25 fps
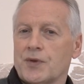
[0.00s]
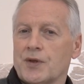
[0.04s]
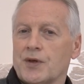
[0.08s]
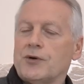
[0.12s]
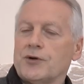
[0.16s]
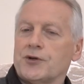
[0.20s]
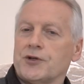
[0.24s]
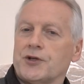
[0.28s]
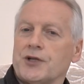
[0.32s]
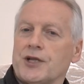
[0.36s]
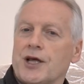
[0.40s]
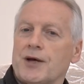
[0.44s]

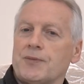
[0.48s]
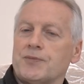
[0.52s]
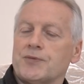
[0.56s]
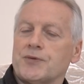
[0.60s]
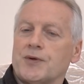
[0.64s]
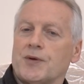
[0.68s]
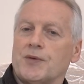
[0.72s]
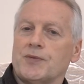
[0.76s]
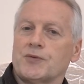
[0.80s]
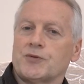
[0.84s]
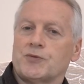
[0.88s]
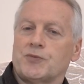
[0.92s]
Modern
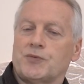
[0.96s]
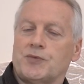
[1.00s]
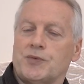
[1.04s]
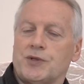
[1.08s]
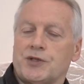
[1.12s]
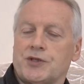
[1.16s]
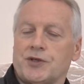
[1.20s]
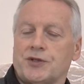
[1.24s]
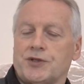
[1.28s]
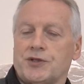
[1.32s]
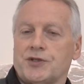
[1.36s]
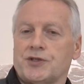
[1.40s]
laptops
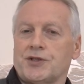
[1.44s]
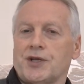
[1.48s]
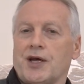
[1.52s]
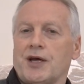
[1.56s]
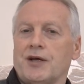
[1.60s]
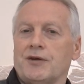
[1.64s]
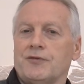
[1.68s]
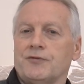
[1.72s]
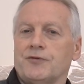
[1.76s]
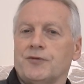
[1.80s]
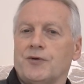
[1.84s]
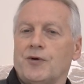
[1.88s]
which are
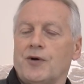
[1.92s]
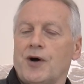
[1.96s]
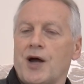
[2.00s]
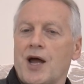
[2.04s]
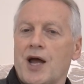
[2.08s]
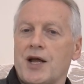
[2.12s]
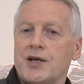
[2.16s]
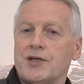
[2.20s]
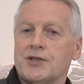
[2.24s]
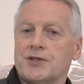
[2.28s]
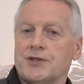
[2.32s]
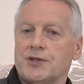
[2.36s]
designed for
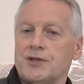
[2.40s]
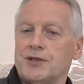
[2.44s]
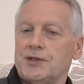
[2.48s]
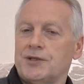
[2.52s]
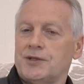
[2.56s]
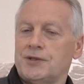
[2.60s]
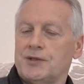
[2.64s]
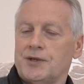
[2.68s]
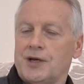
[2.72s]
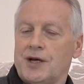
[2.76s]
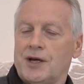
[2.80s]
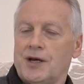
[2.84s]

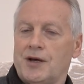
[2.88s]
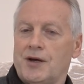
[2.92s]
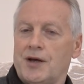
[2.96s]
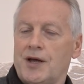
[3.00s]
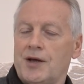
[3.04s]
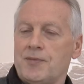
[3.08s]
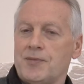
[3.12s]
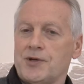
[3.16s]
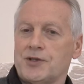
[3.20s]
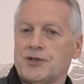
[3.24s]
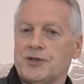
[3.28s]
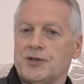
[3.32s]
HD uh,
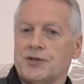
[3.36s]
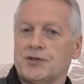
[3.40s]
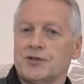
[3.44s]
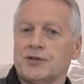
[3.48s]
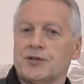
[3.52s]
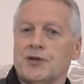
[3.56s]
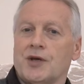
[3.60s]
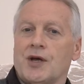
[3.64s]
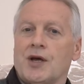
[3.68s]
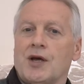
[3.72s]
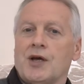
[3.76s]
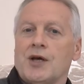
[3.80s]
images